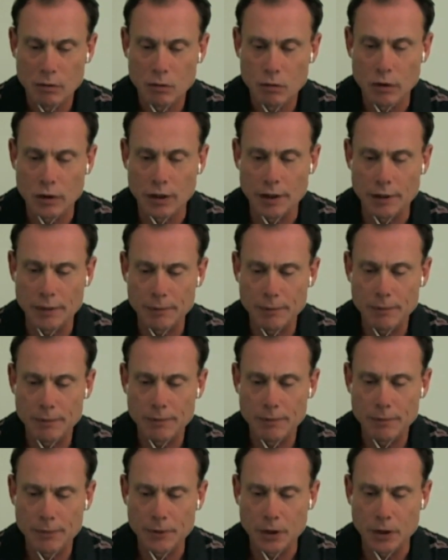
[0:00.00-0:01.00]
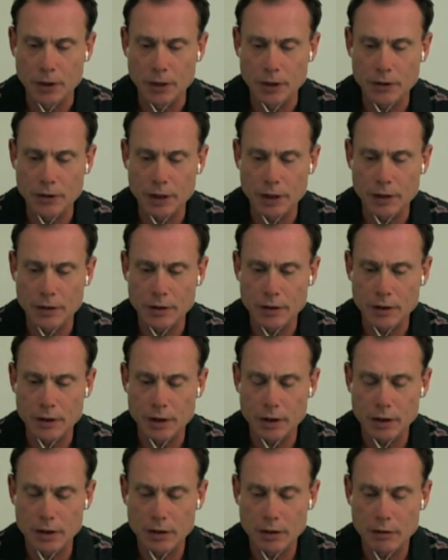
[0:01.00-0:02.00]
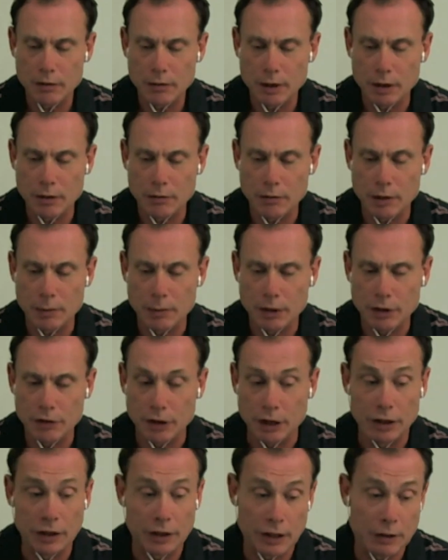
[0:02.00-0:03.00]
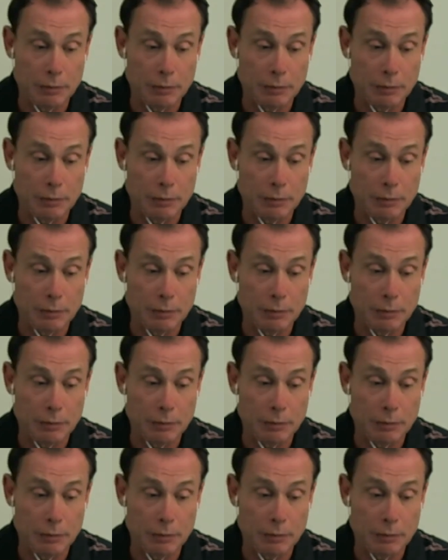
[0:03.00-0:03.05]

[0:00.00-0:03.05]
Right. No, that that uh, that, that makes sense.